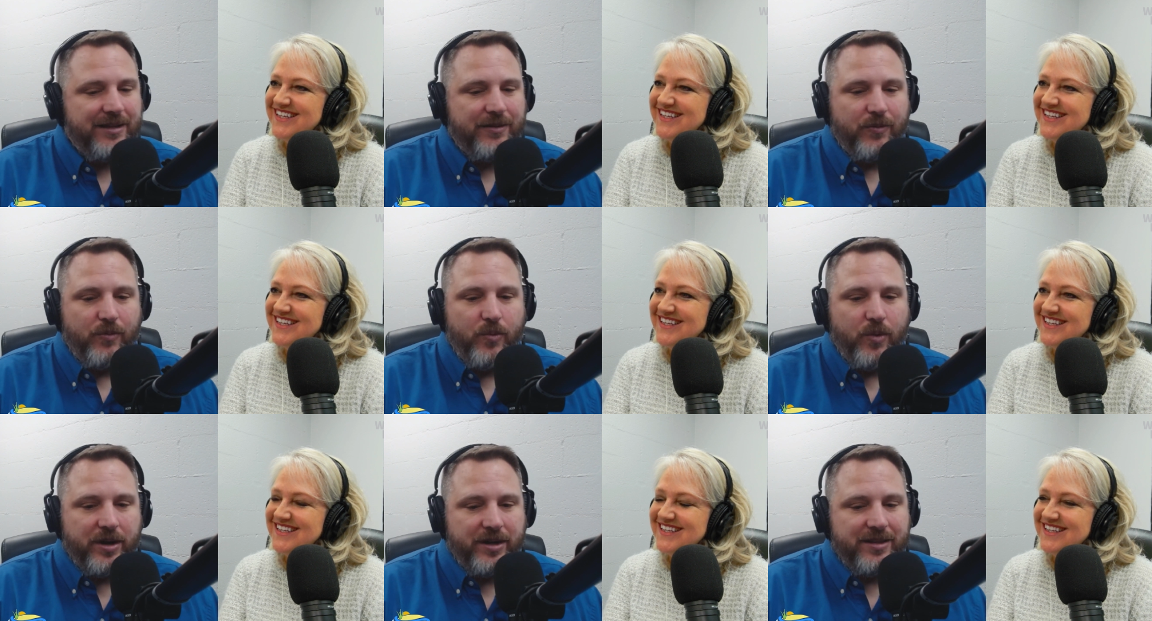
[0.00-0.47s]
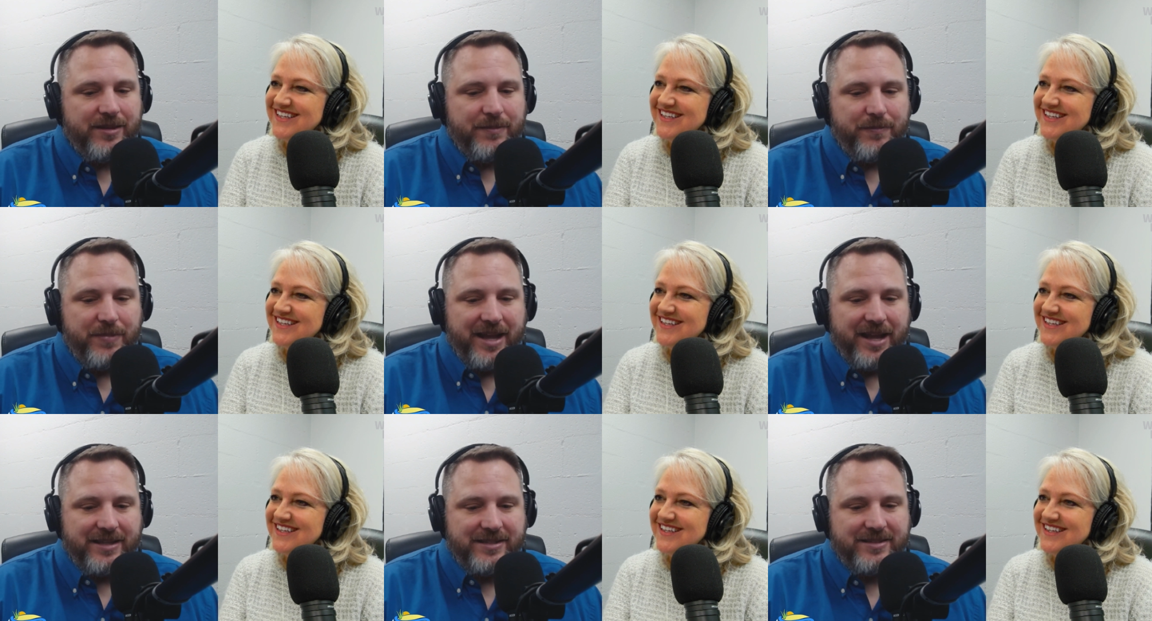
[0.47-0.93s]
Speaker 1: one of the
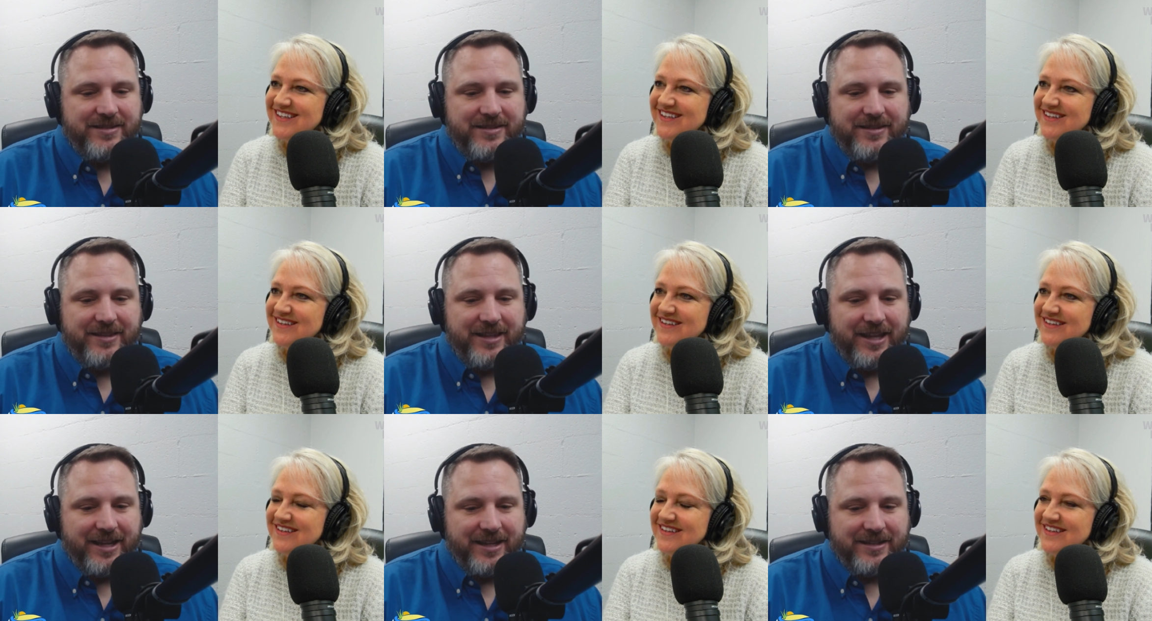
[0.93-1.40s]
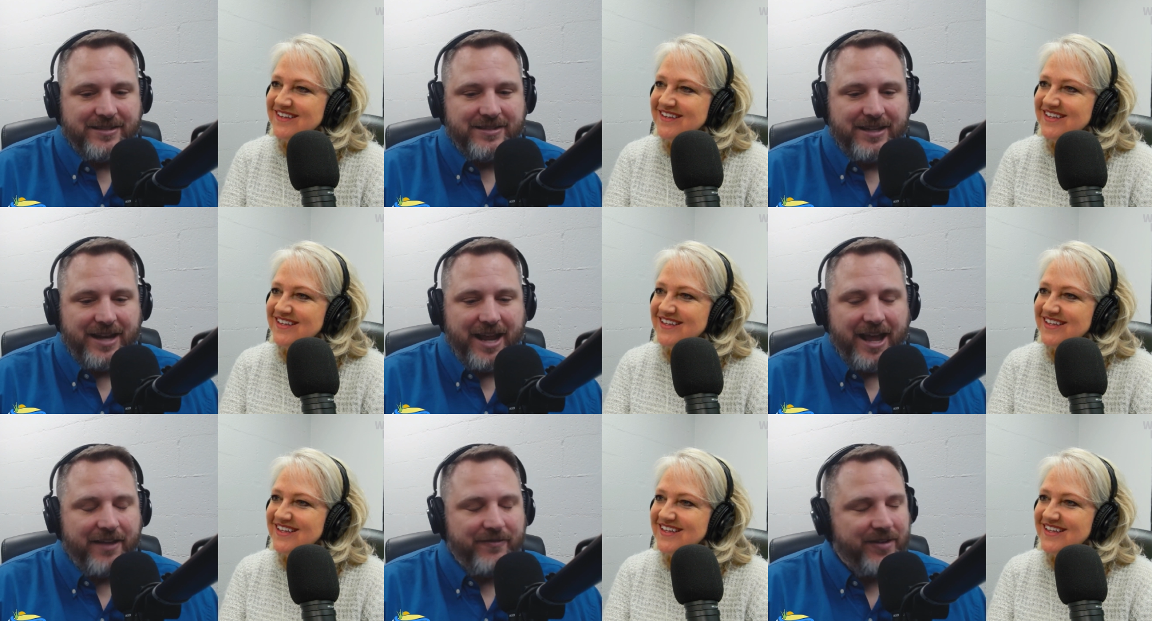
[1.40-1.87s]
best things
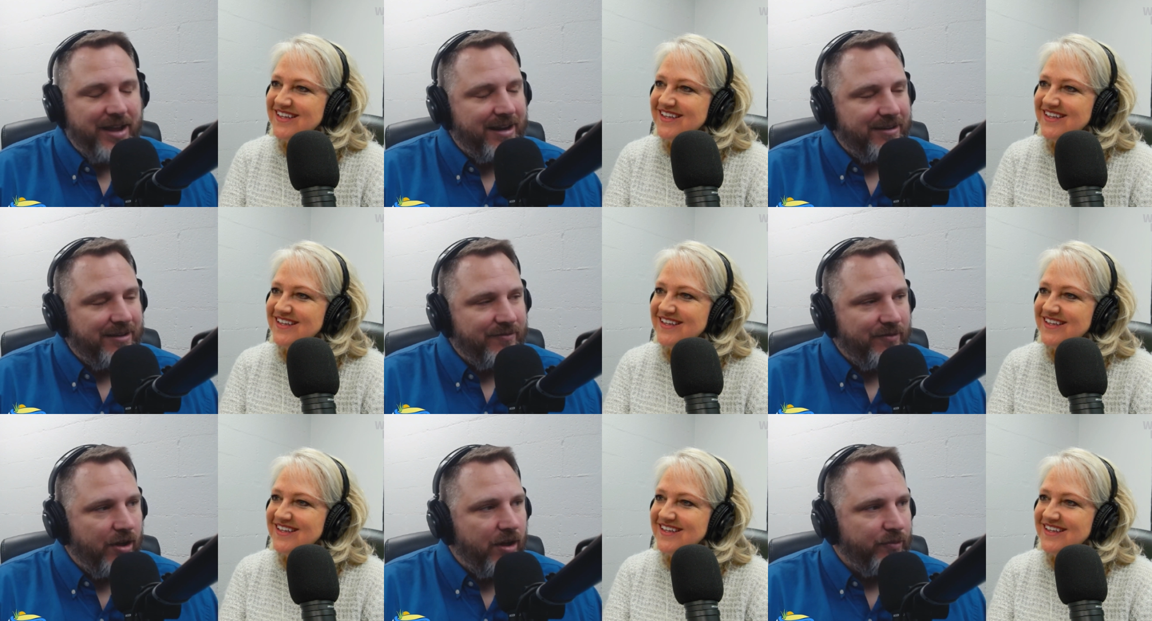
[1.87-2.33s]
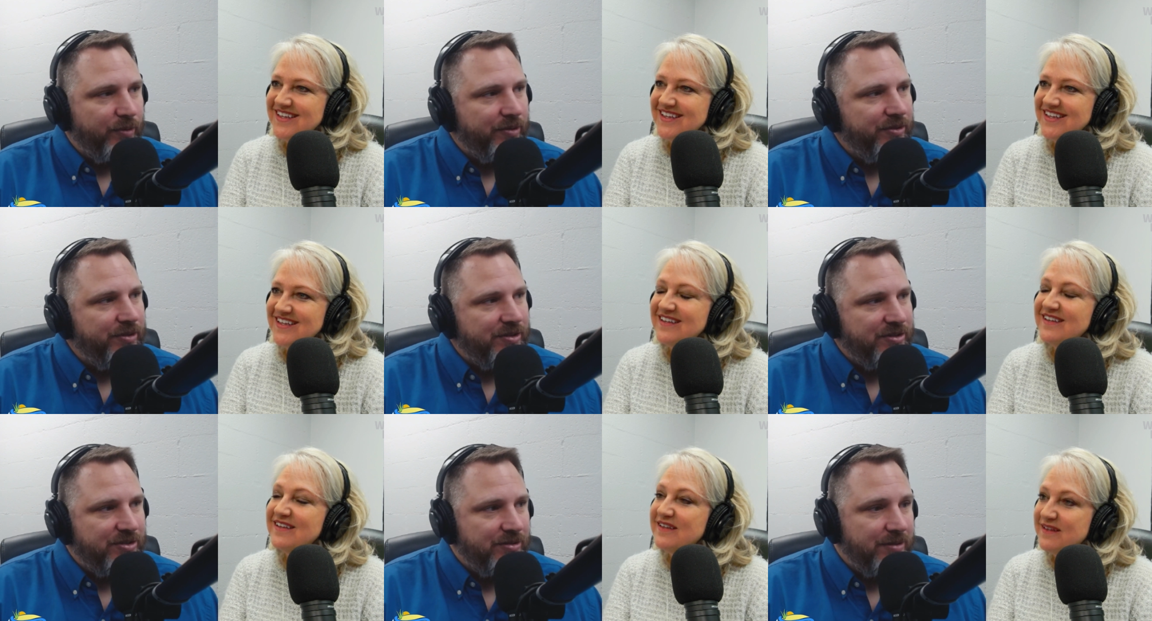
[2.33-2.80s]
that I've gotten involved with
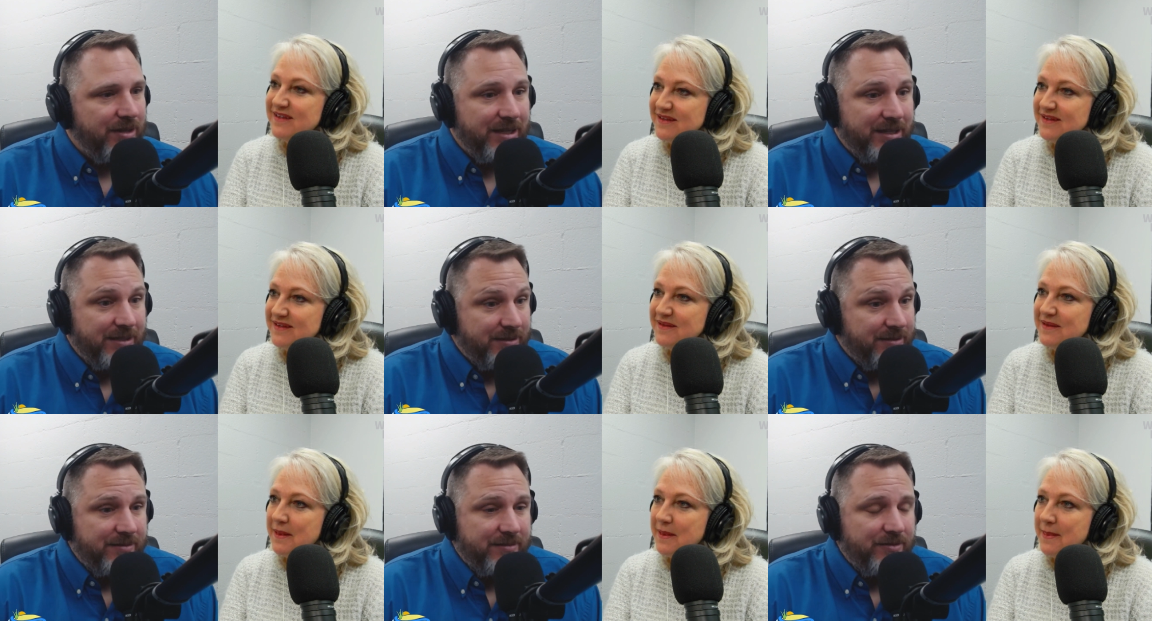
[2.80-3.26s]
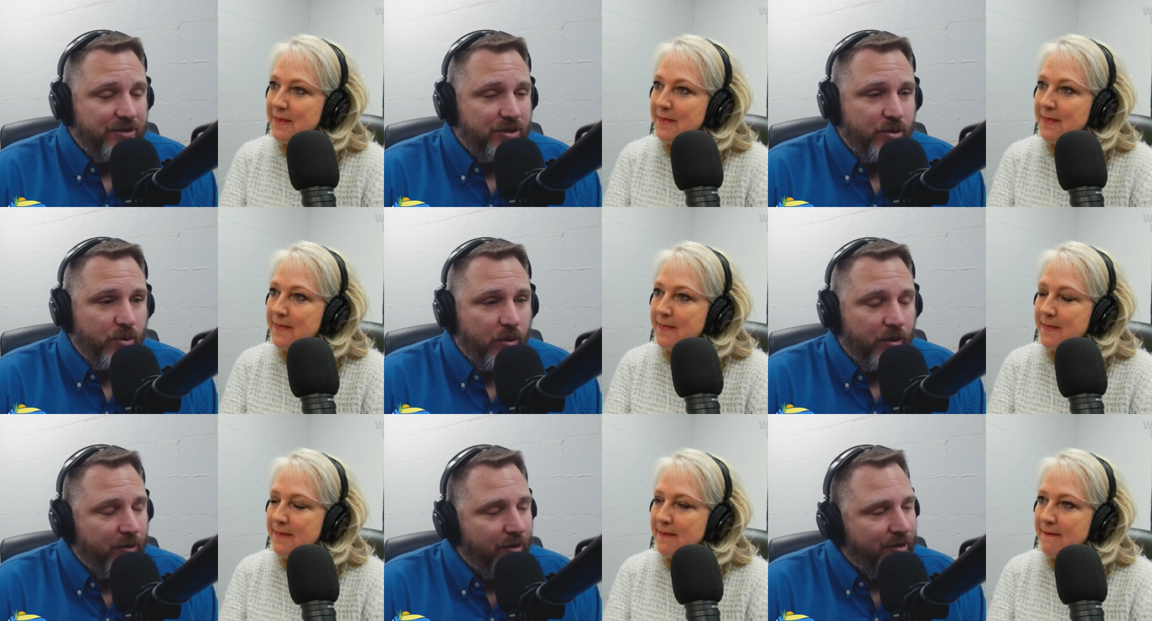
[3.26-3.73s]
is is
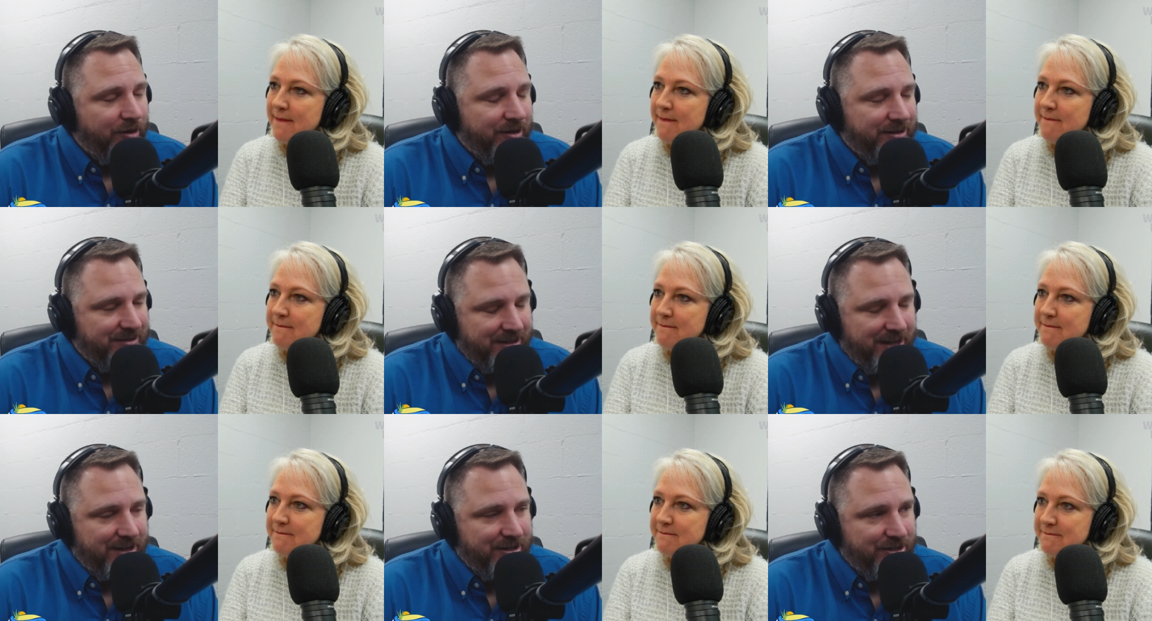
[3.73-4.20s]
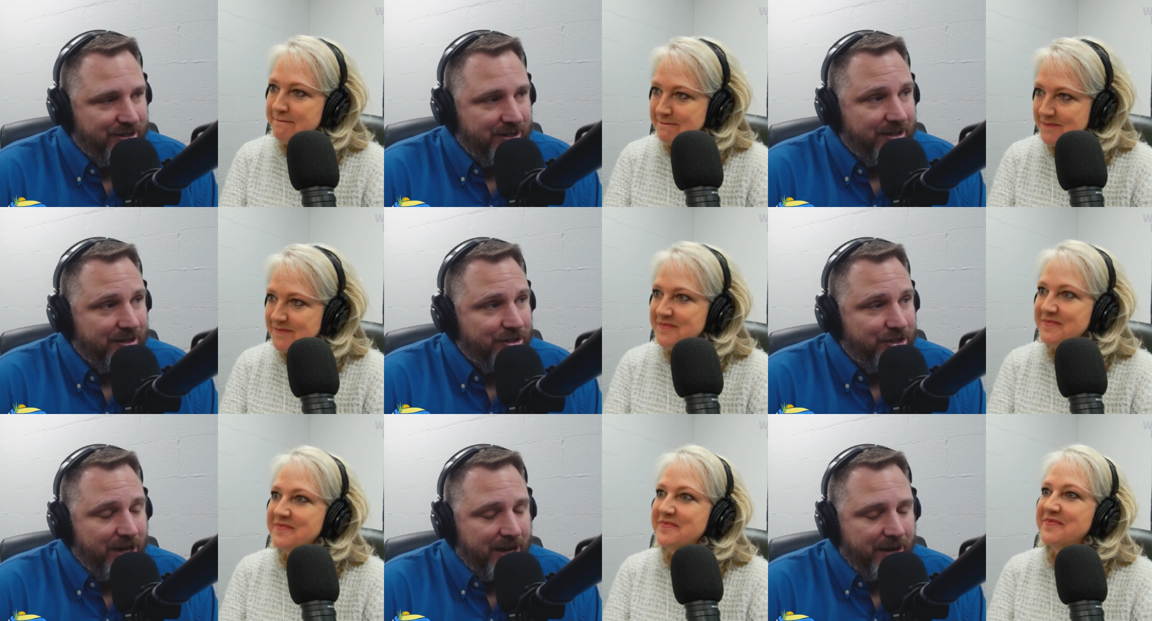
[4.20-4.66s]
your organization in
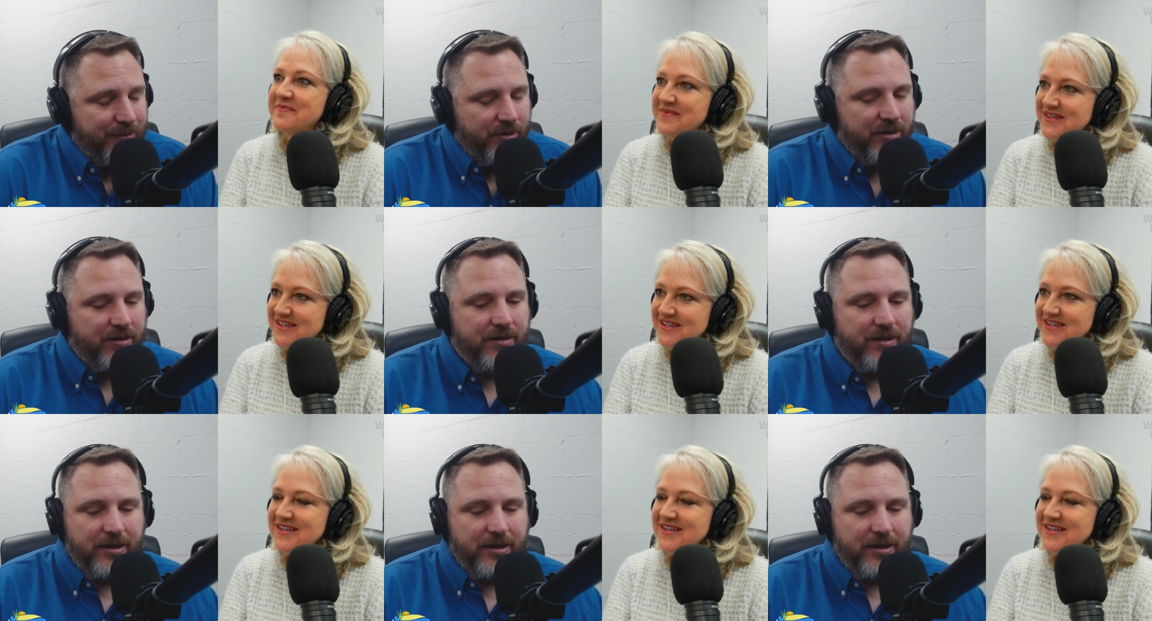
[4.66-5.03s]
the chamber.